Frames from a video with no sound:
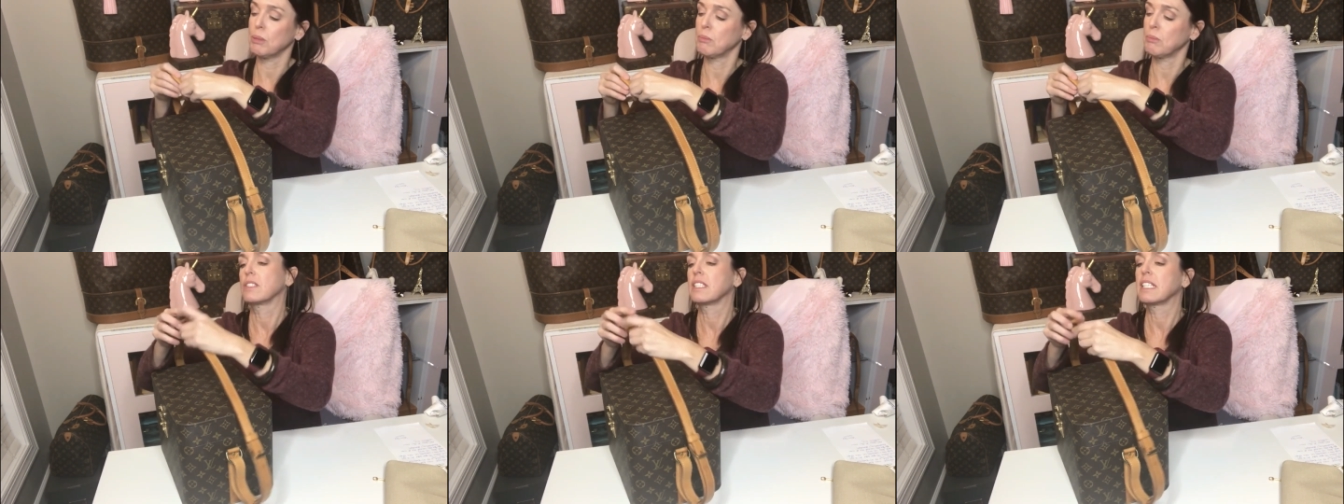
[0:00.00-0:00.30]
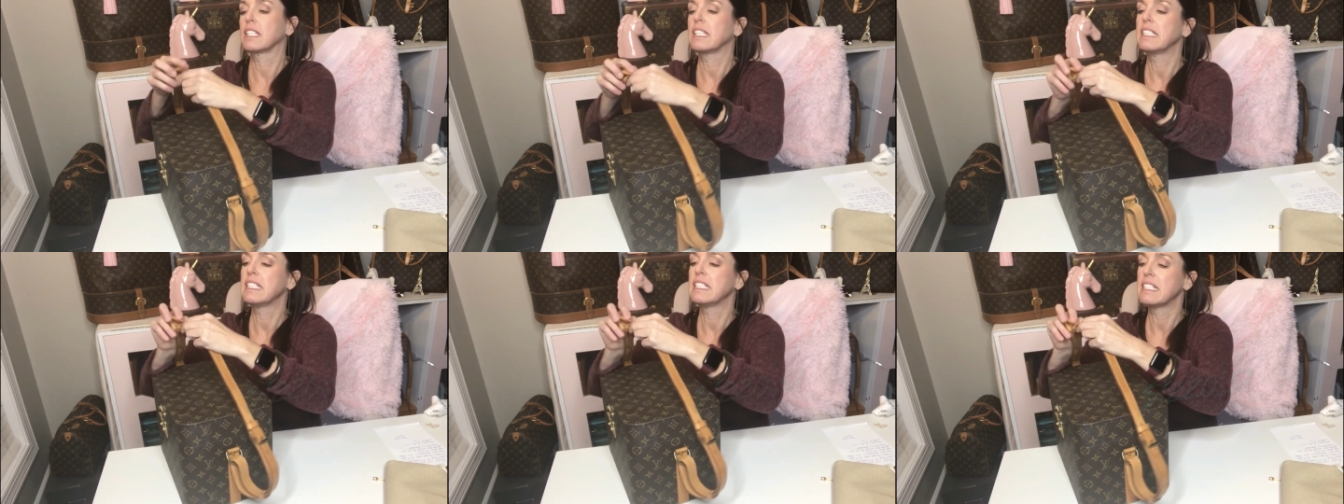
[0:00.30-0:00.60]
but
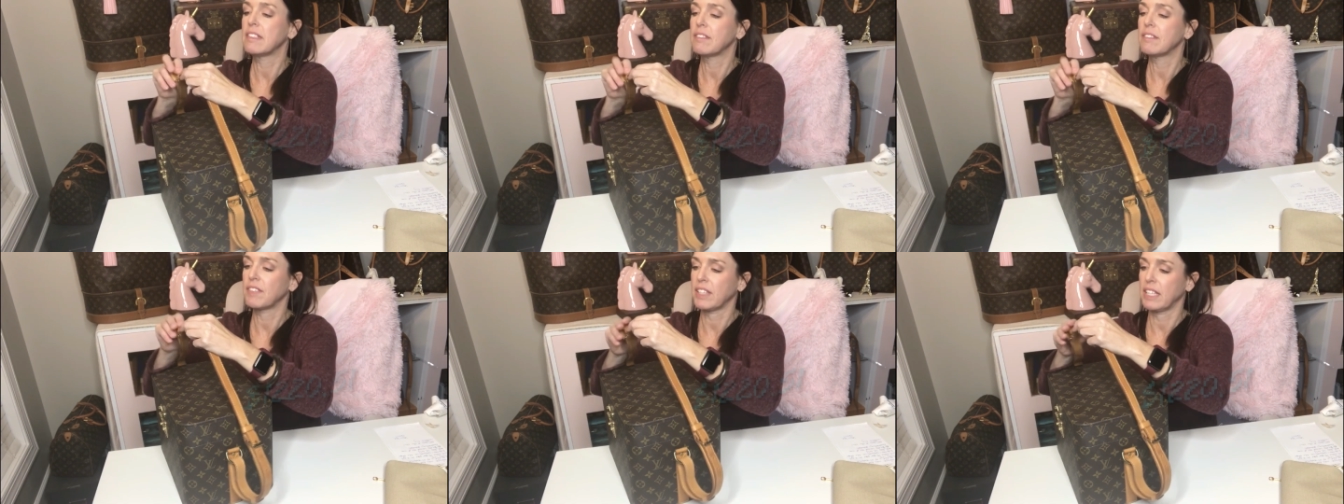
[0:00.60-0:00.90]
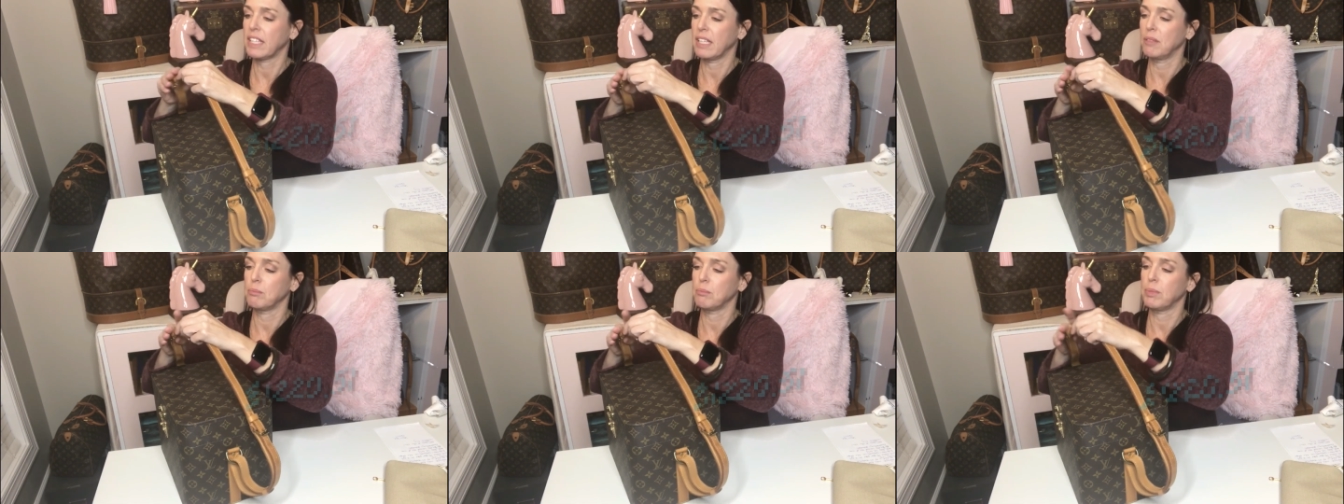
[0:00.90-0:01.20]

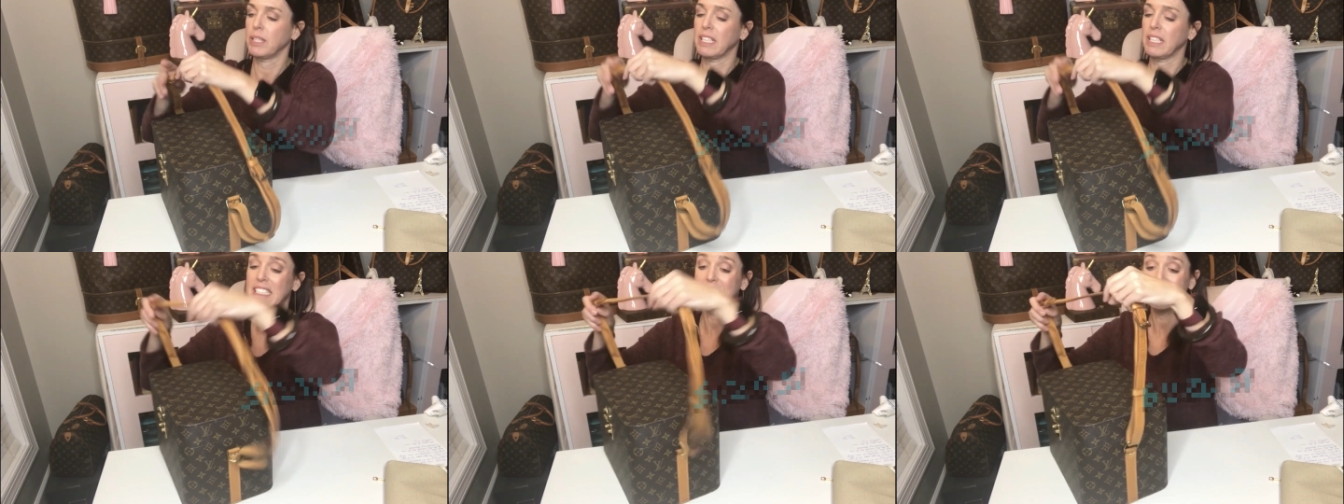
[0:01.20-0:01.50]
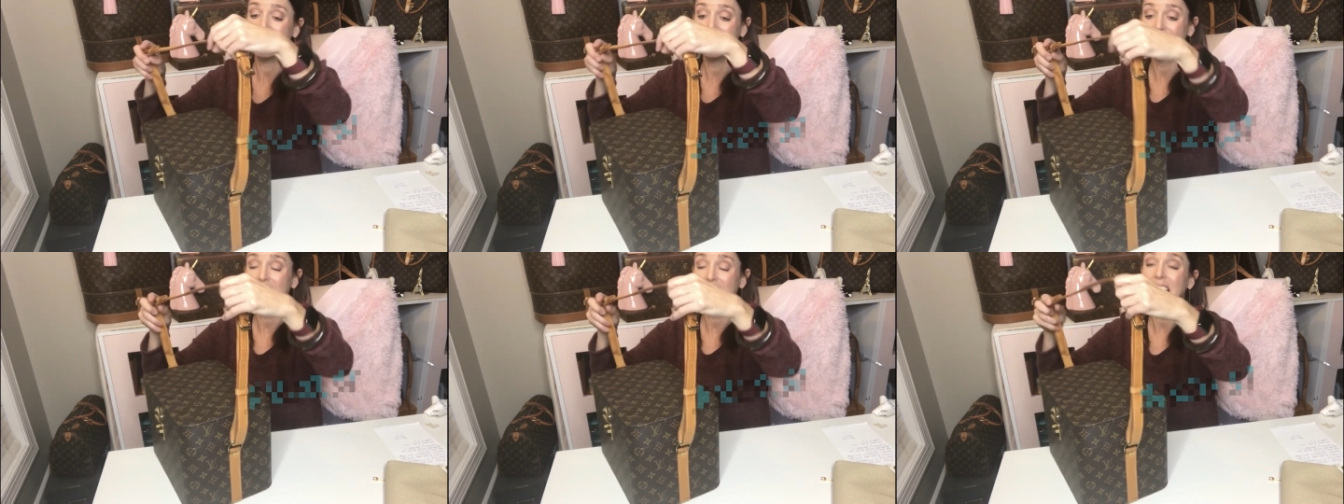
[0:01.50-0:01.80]
significant, but it
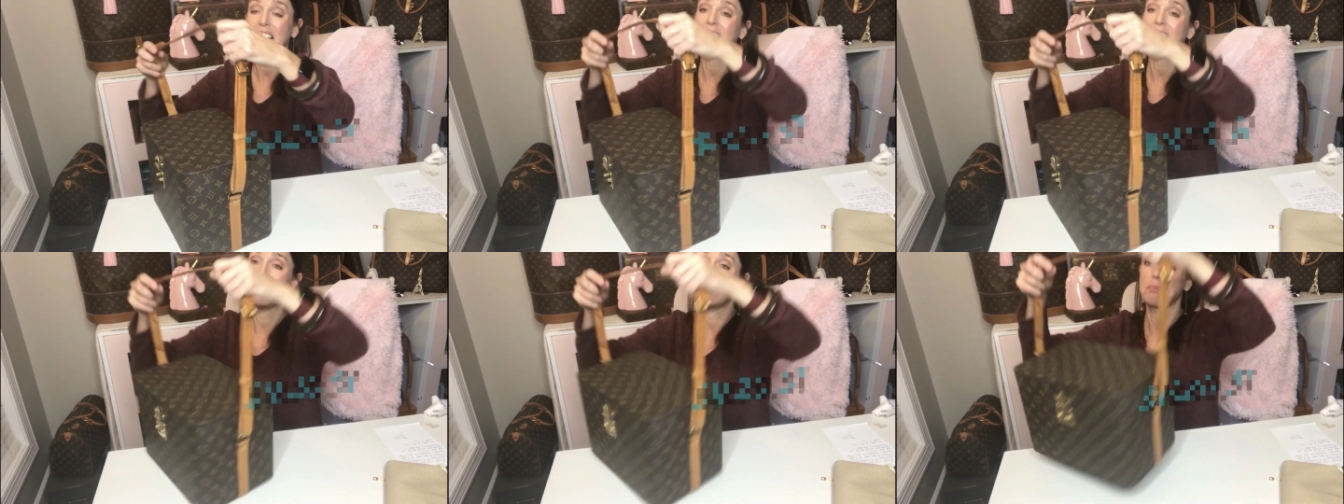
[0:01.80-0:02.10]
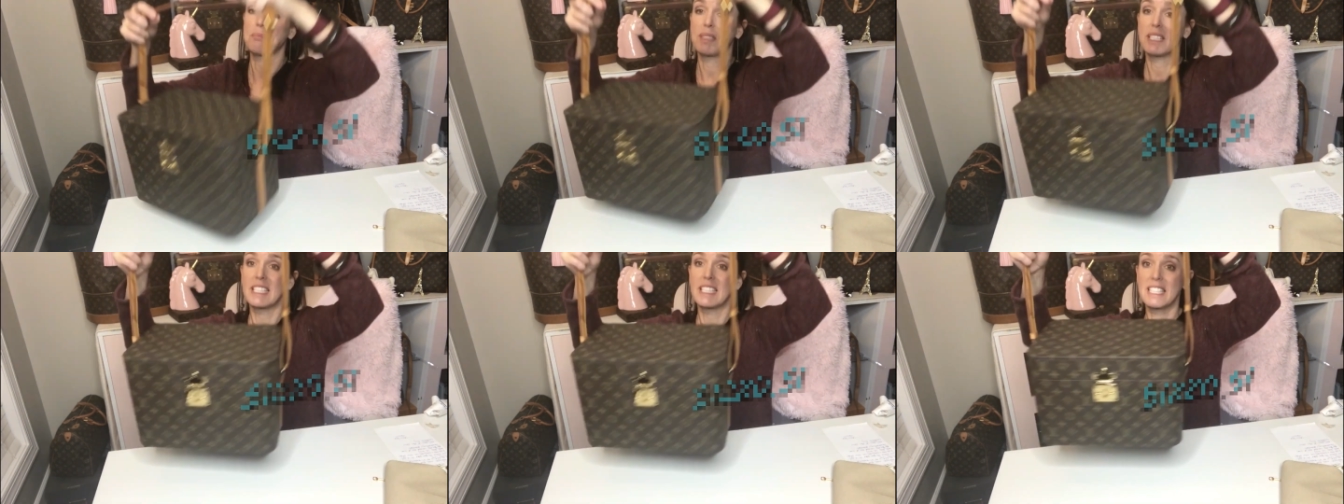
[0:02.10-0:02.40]
did take
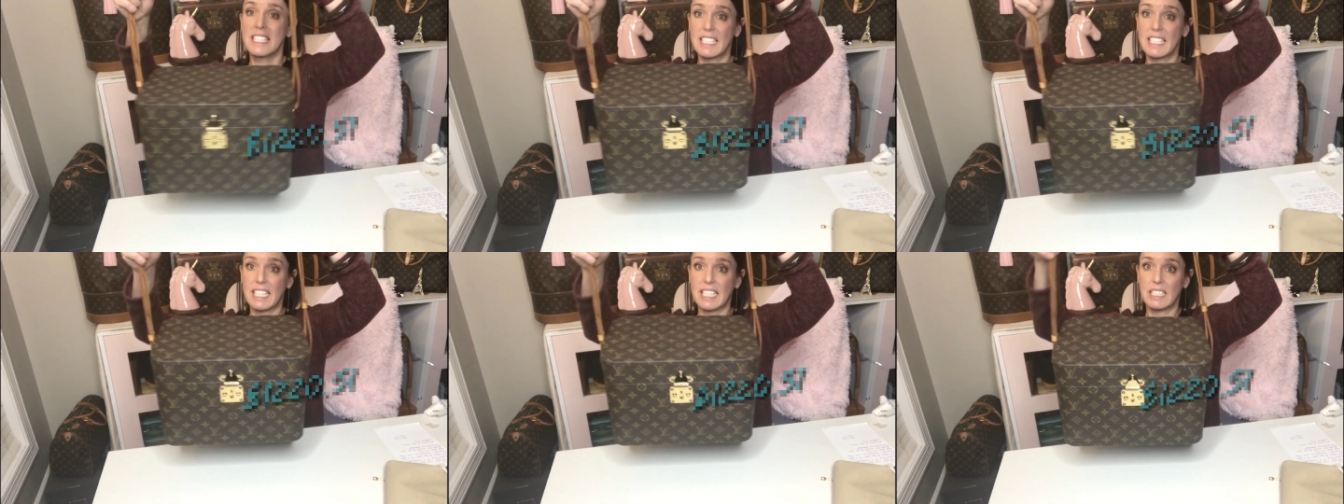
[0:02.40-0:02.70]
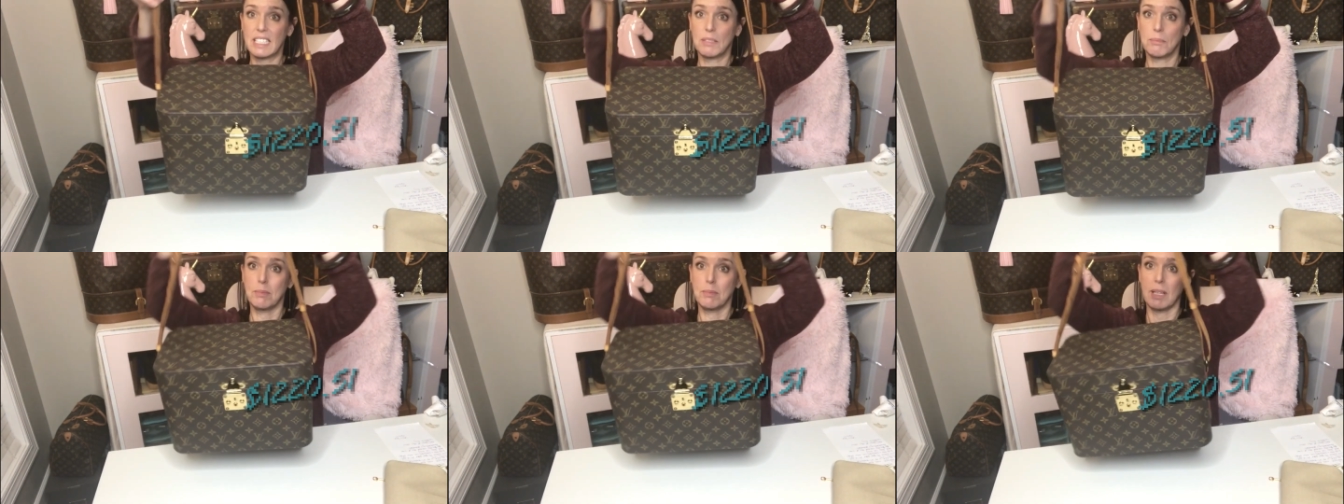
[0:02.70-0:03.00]
them
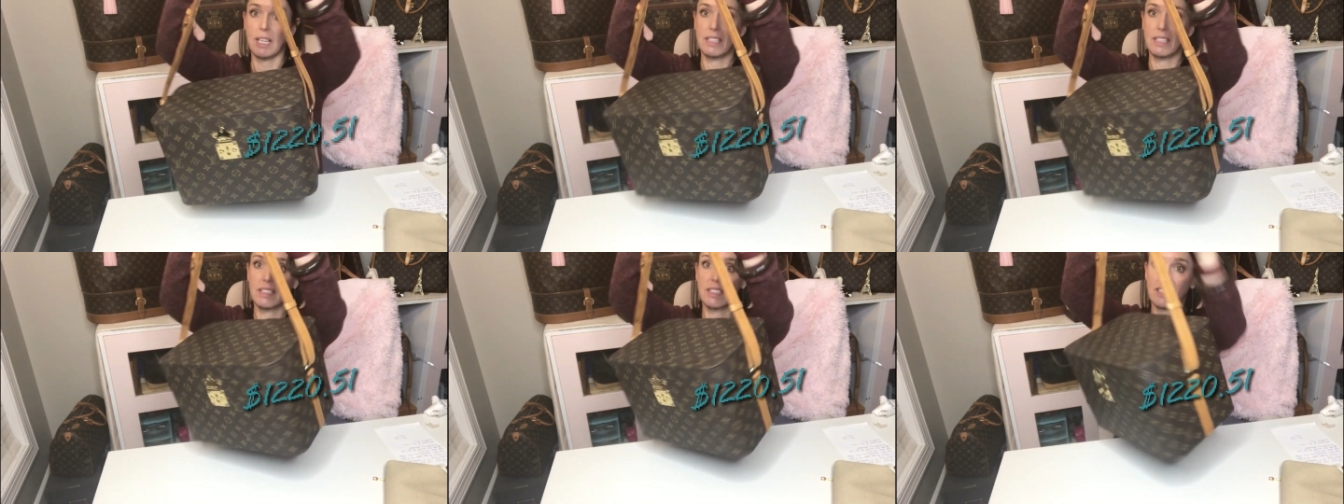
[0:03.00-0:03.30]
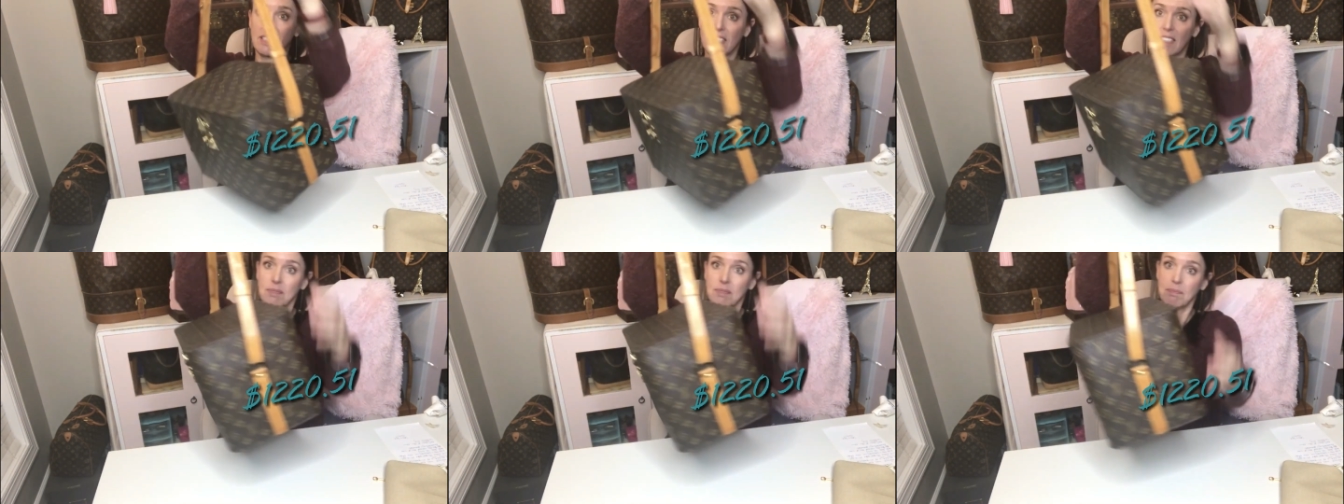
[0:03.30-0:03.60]
6
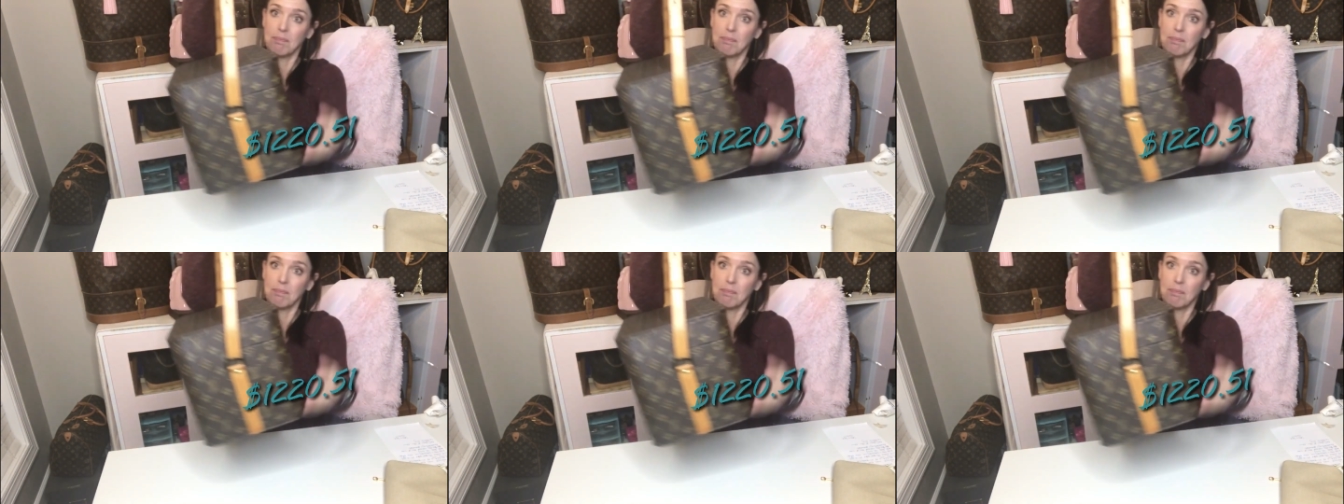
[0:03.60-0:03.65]
months.